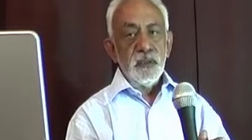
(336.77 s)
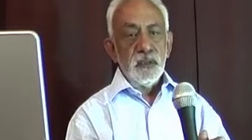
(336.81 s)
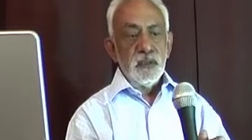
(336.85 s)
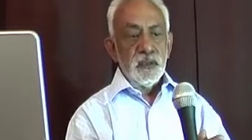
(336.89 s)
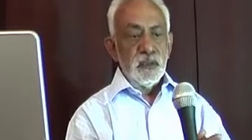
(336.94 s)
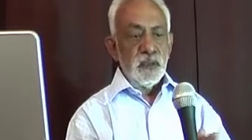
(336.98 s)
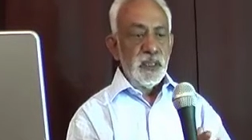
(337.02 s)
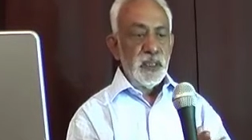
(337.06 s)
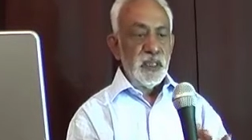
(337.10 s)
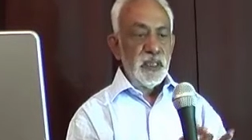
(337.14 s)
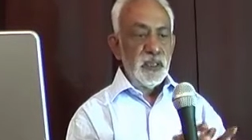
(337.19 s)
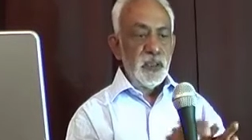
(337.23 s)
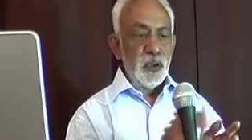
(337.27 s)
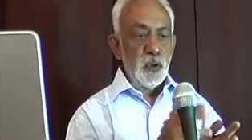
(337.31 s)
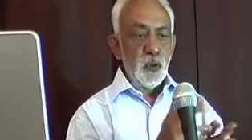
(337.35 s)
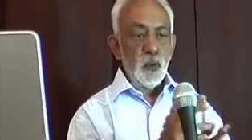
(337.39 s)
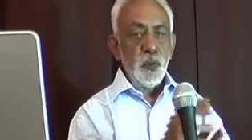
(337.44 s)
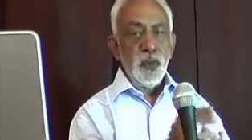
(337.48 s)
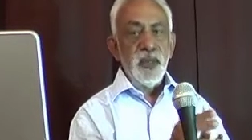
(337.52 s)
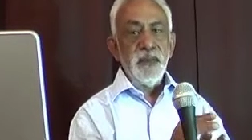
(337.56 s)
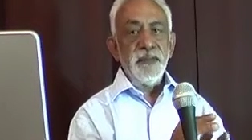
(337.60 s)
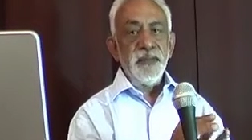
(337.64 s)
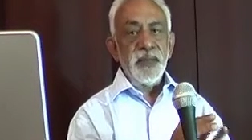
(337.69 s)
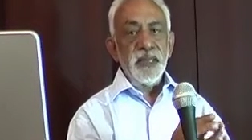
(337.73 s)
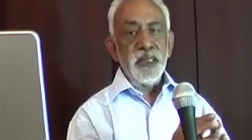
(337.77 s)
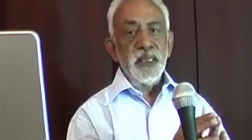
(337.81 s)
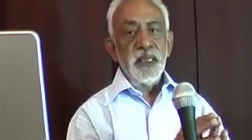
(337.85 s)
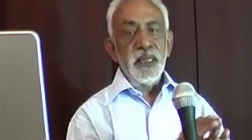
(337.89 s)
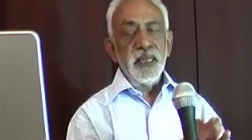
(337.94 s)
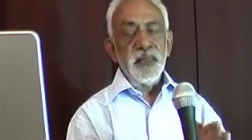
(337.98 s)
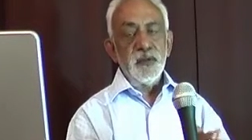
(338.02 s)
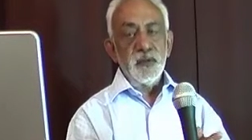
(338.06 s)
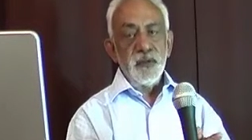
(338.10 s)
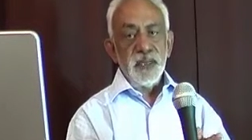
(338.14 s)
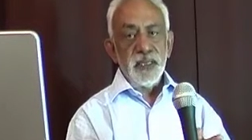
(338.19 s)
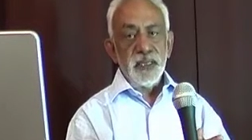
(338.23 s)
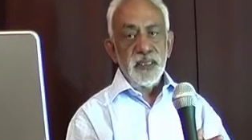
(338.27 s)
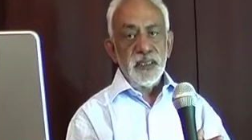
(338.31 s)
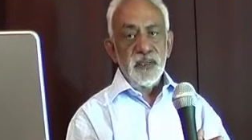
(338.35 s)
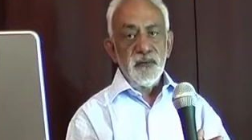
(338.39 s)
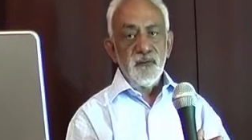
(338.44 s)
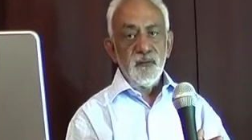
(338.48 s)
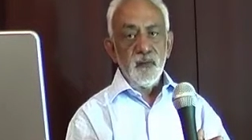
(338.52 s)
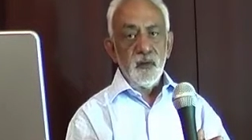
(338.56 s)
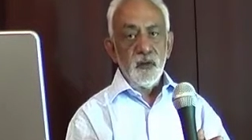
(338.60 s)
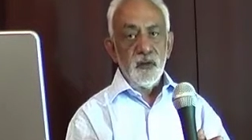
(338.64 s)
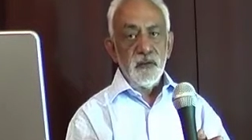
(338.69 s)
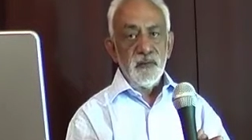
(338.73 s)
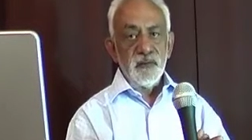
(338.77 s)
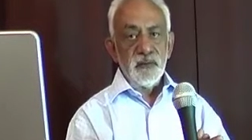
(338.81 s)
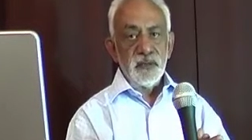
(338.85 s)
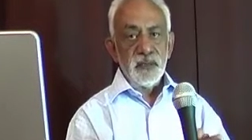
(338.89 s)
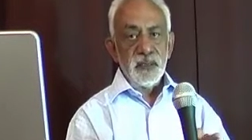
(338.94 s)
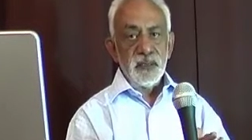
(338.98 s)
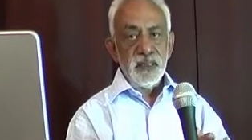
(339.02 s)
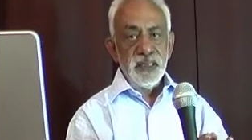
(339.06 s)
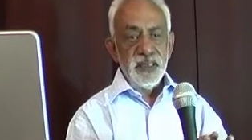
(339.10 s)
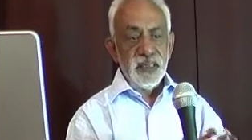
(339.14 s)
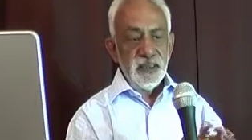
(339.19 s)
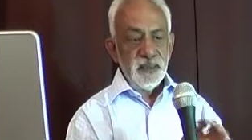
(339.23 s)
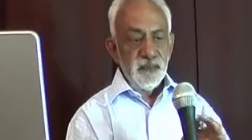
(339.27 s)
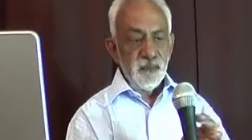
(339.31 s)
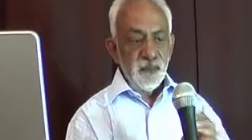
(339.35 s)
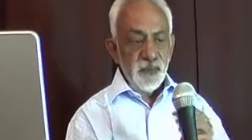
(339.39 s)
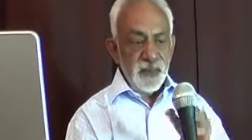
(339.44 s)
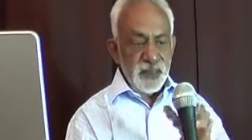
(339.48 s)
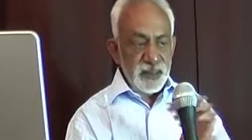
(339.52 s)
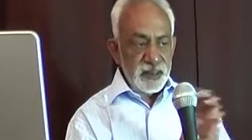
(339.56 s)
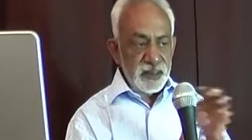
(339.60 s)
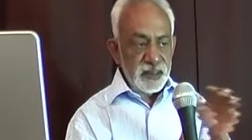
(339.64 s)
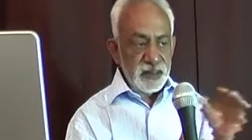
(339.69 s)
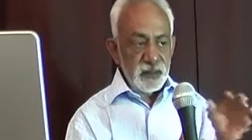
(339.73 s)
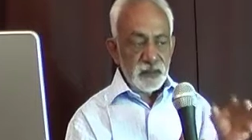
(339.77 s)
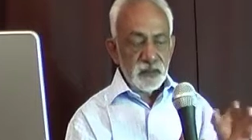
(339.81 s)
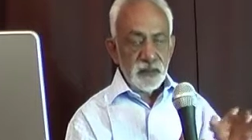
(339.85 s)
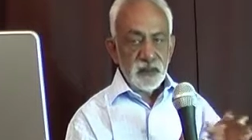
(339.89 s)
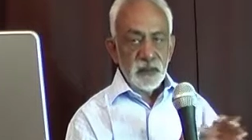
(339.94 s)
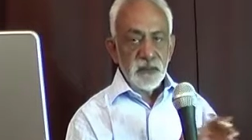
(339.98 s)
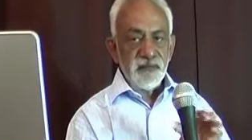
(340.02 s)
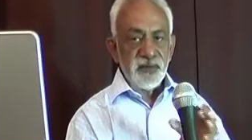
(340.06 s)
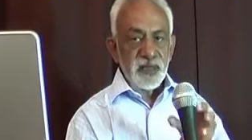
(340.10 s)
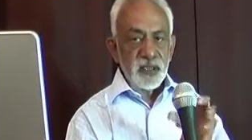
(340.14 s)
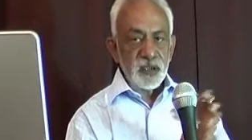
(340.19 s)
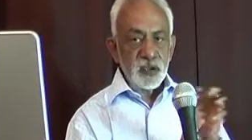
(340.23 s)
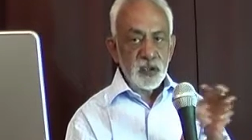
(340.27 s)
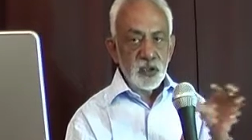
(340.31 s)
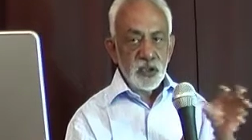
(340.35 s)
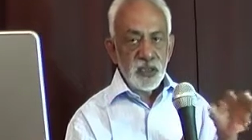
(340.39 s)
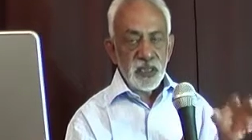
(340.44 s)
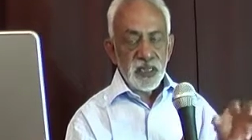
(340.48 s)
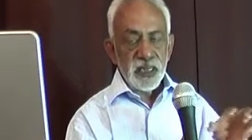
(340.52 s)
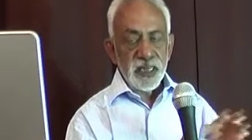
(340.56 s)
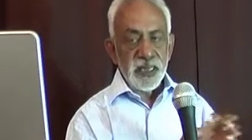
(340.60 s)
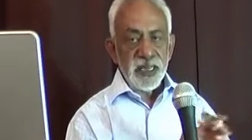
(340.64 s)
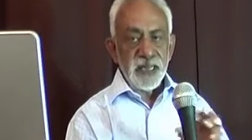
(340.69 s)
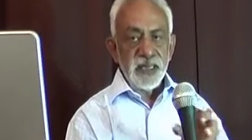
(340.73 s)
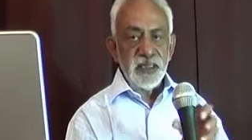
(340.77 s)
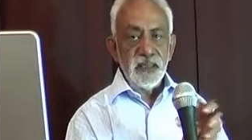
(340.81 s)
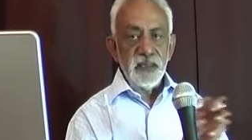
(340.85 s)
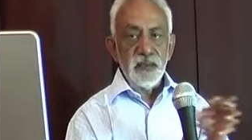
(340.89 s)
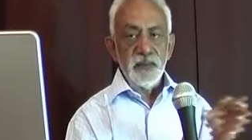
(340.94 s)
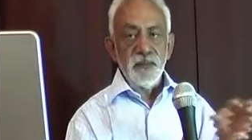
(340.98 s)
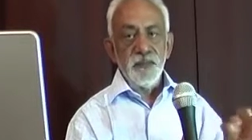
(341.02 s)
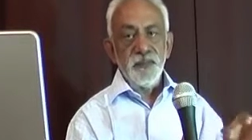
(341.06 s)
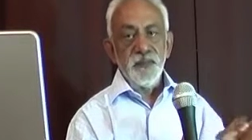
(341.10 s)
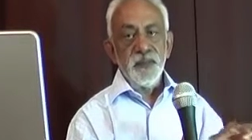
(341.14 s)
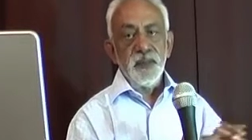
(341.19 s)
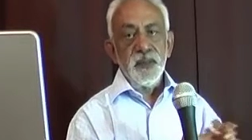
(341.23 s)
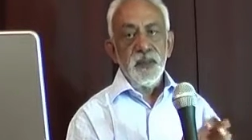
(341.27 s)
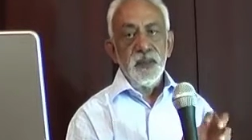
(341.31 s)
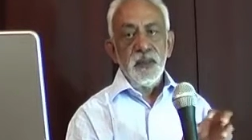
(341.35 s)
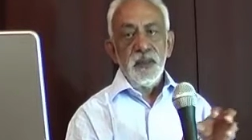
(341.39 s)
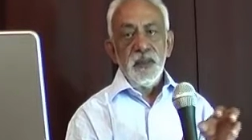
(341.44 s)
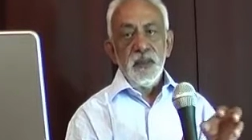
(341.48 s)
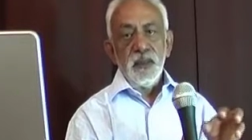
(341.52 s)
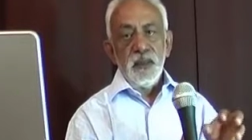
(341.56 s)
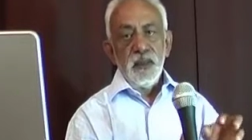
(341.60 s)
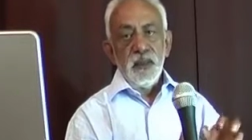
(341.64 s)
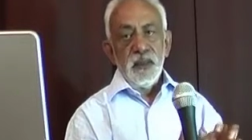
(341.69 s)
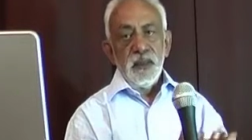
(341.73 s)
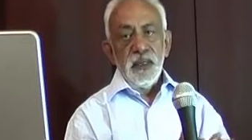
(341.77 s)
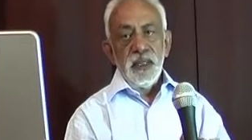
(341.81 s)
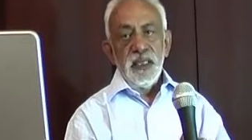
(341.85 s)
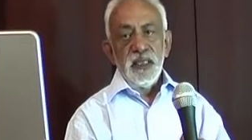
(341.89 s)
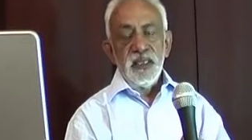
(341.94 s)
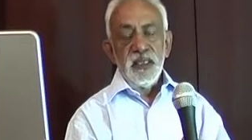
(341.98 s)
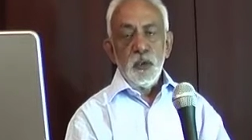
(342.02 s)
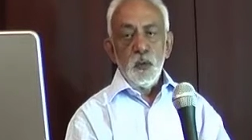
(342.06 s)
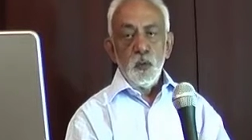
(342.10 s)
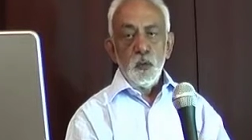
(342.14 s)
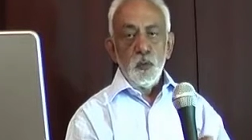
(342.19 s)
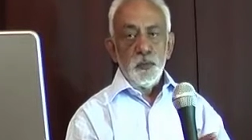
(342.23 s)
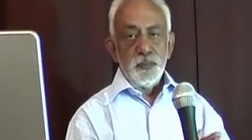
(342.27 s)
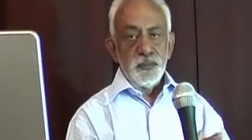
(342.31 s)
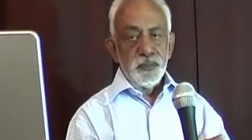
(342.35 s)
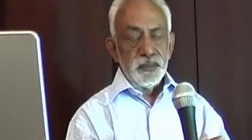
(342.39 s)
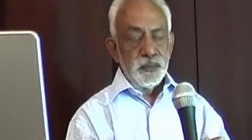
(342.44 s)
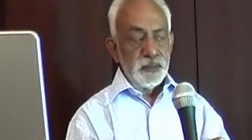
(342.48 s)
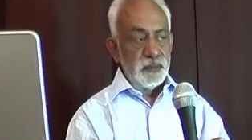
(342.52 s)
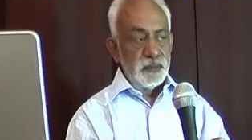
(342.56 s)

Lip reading: then QA might like to get involved with the functional head in the loop.